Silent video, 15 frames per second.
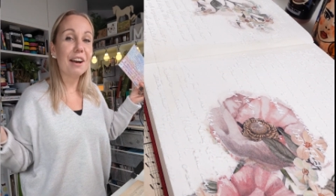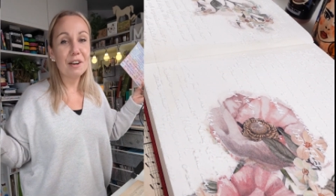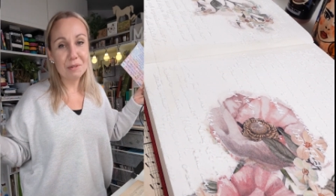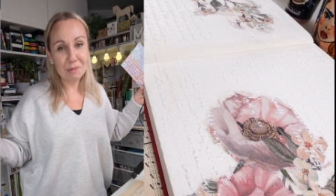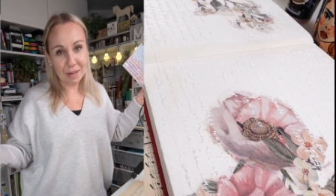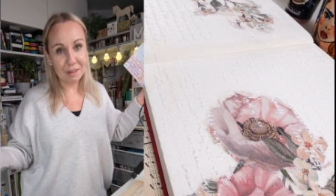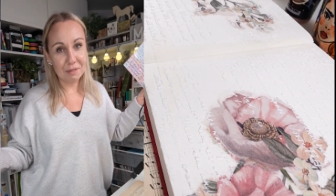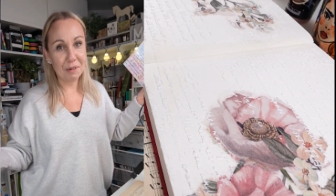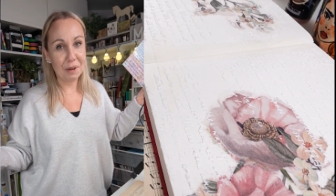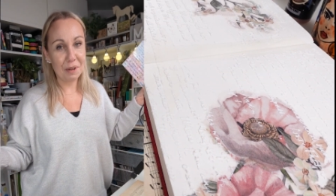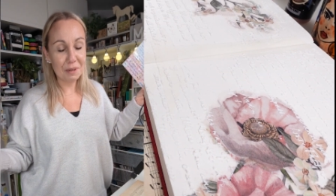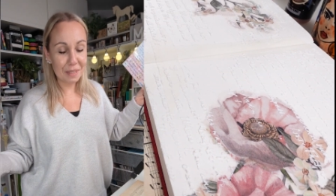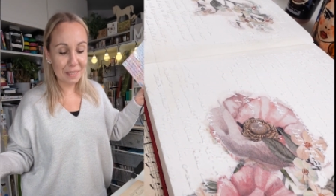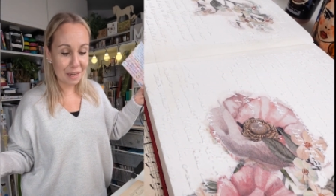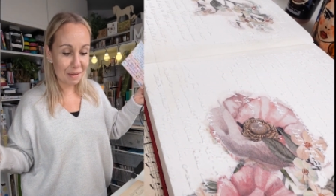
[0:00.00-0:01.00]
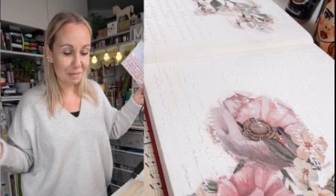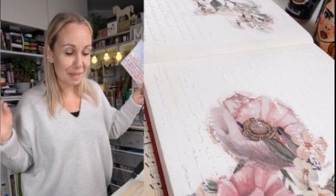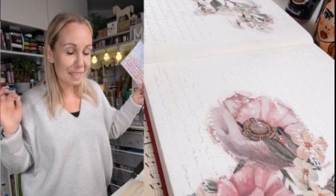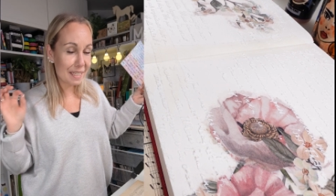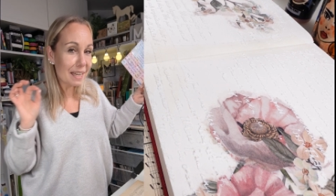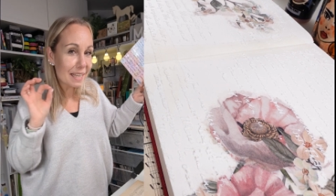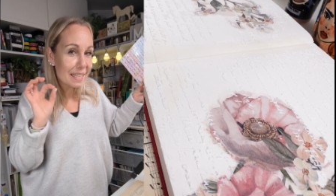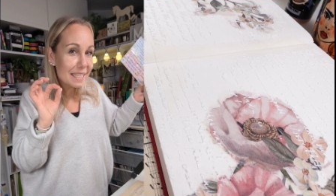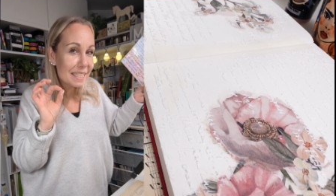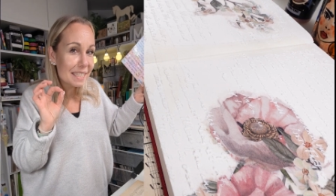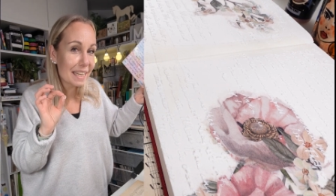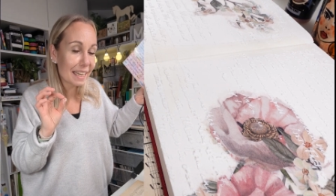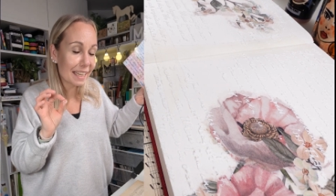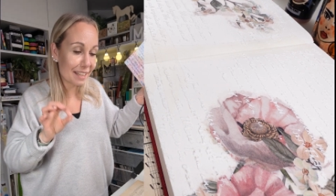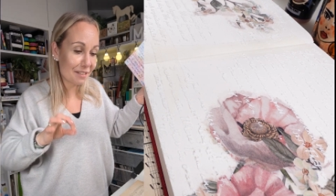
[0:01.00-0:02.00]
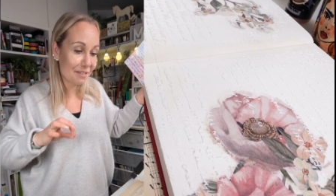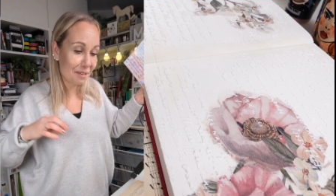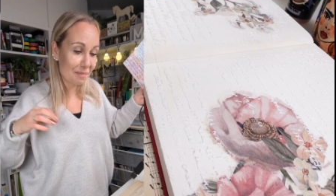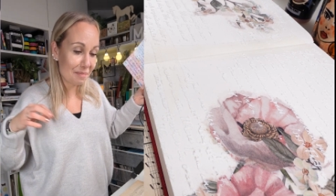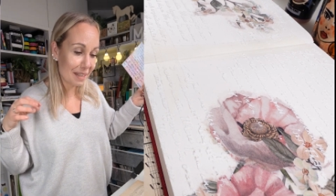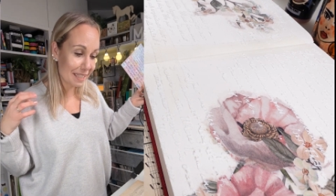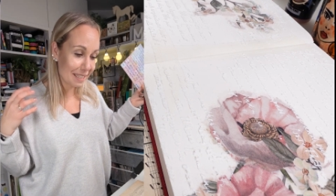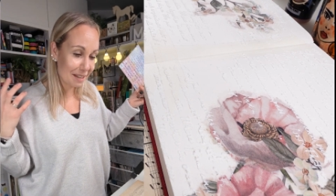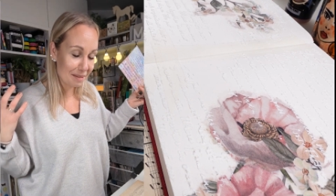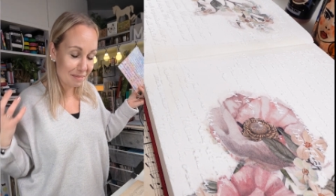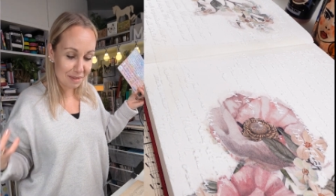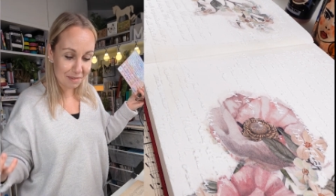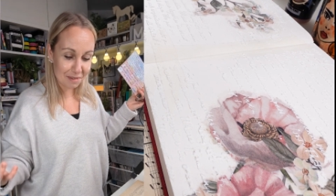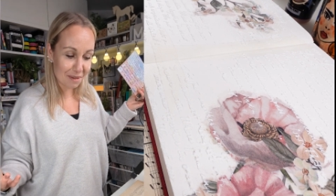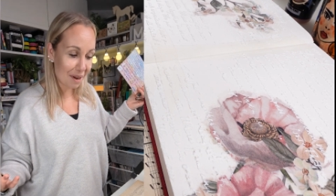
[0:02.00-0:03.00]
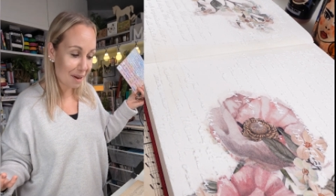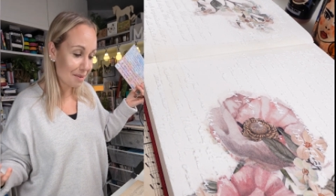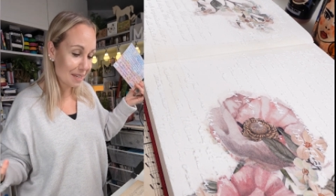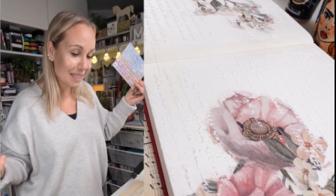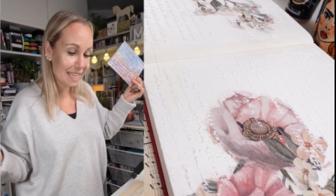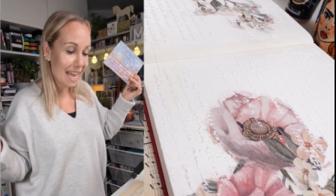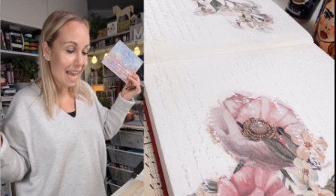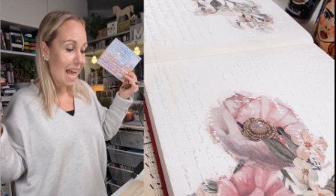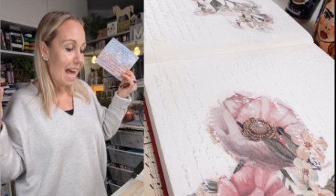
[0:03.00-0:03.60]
Well, for you it's gonna be just a second, for me it's gonna be a few hours.